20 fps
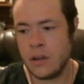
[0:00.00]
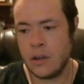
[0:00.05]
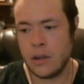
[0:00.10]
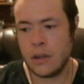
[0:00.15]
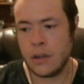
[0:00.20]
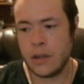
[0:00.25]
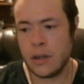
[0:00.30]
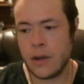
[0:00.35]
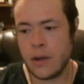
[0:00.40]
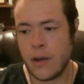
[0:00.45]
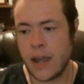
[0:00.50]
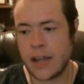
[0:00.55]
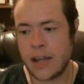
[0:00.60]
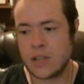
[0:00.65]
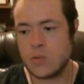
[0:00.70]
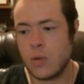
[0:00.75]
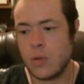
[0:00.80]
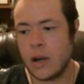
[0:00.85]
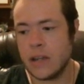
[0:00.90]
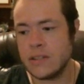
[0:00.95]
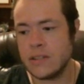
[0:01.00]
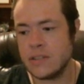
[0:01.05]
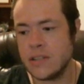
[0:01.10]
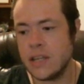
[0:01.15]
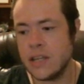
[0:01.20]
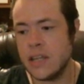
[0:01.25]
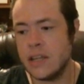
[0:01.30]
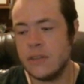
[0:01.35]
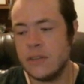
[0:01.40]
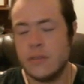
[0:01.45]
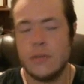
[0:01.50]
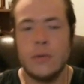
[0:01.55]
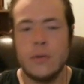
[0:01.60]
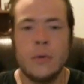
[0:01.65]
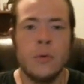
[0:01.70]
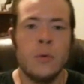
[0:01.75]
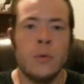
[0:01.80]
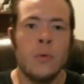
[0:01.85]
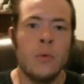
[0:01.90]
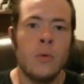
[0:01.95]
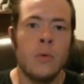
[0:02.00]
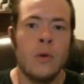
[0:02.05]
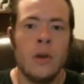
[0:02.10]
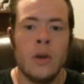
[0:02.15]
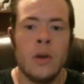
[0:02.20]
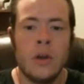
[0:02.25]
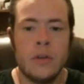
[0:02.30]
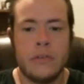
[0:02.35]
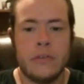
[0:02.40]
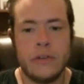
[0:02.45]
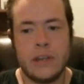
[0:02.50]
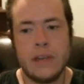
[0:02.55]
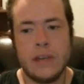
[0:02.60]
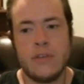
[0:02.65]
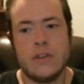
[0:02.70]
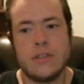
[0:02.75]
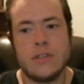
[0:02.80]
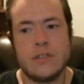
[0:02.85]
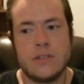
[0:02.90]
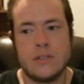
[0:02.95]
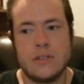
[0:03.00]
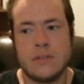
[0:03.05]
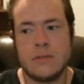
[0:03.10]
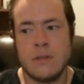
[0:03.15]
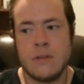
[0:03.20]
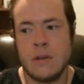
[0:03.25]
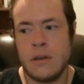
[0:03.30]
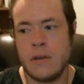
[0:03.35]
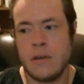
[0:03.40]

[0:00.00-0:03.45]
XYZ to give us,